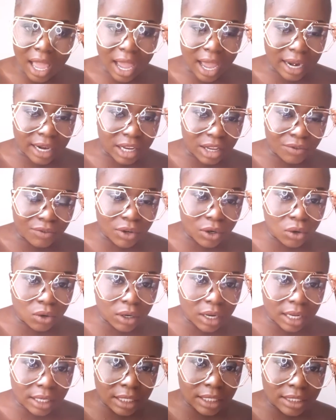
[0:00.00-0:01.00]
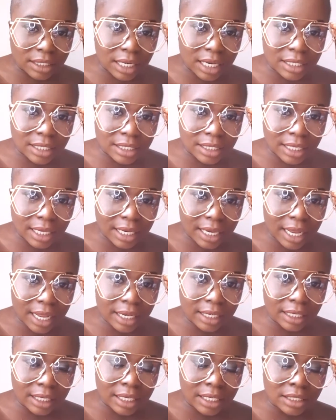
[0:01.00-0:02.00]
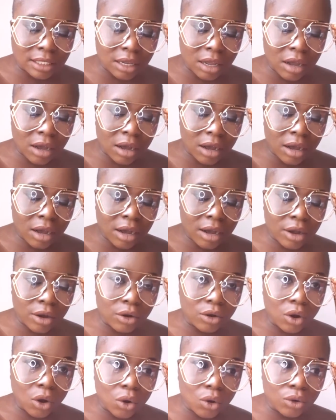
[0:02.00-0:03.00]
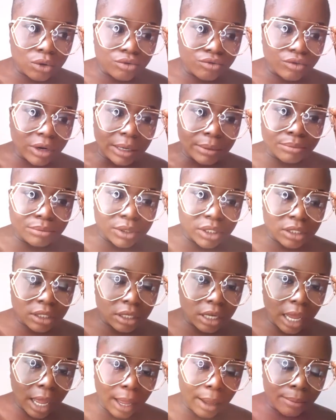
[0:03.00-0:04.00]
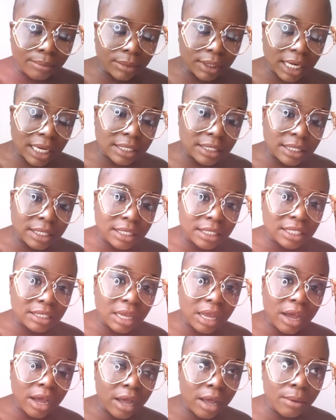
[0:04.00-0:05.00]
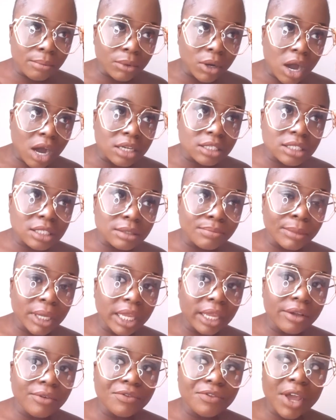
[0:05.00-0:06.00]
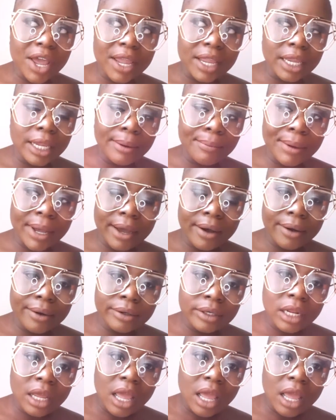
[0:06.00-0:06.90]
And if you look at these glasses here, these are gold rimmed glasses. Cost me £13.